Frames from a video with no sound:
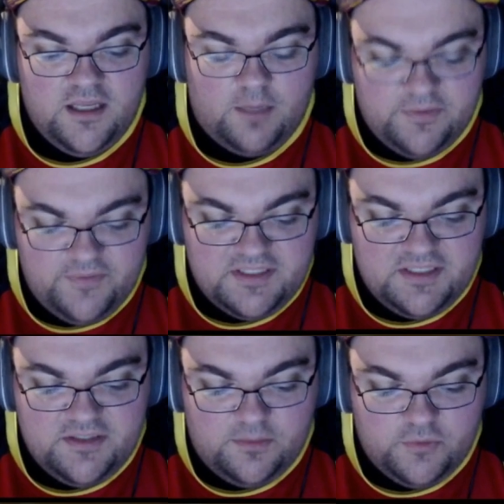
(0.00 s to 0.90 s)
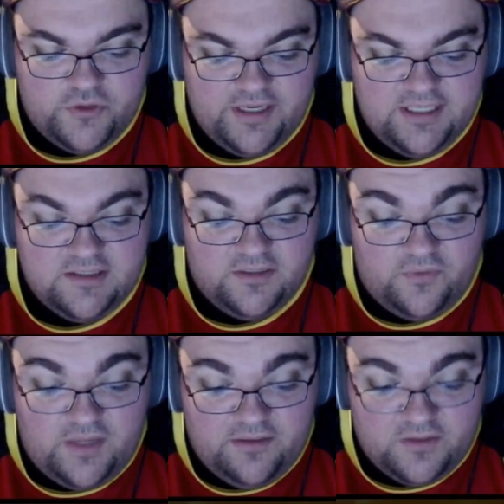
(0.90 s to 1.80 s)
believe it said as double strike. It has
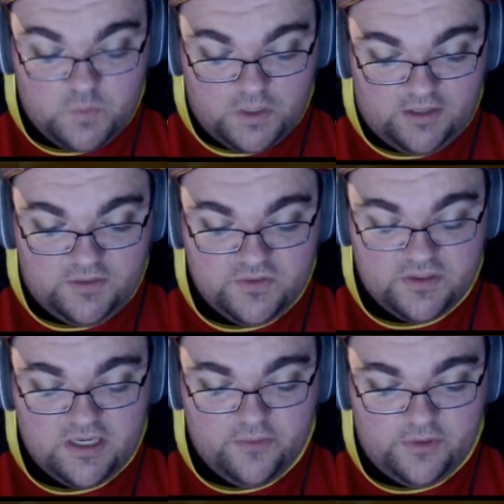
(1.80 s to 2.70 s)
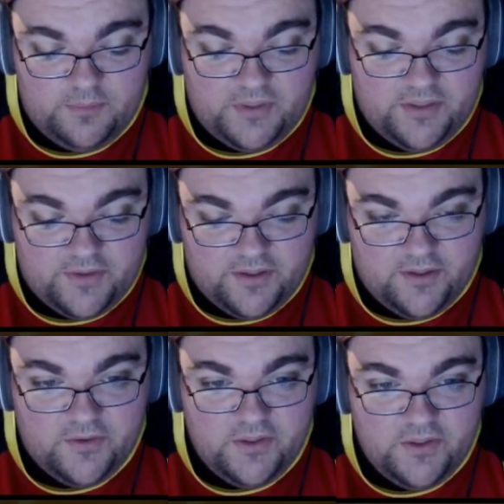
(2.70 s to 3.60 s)
deflect as well, so they can't really play their